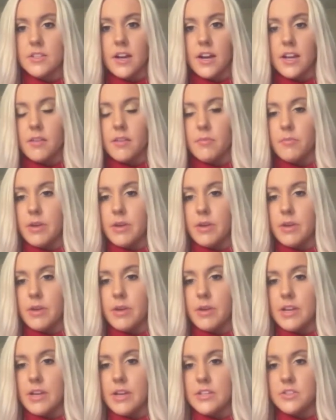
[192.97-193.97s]
It was kind of
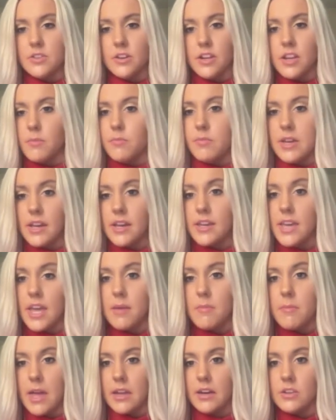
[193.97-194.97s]
based on him being a game
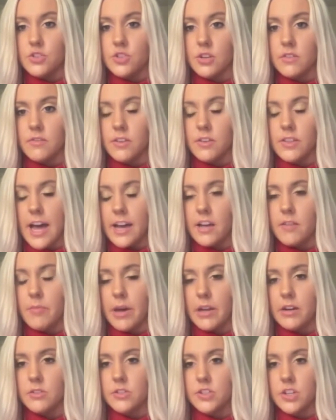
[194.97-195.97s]
manager, for lack of
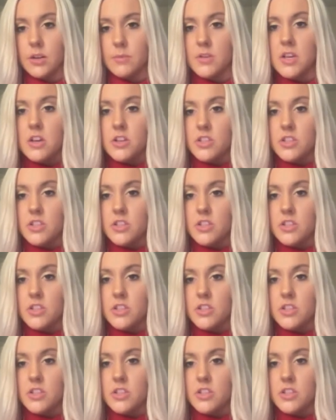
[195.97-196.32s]
better terms.